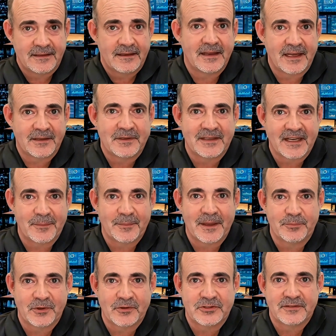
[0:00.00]
Every time I
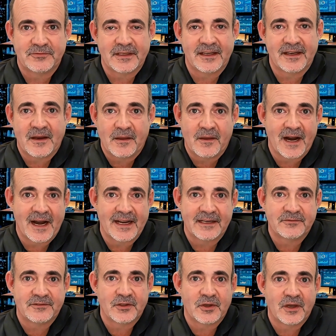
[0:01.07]
post a video, I
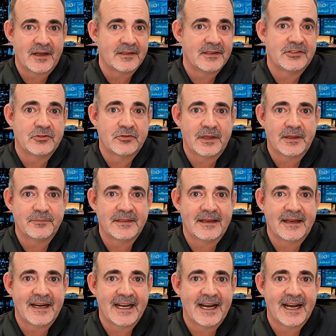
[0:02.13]
give Claude the script and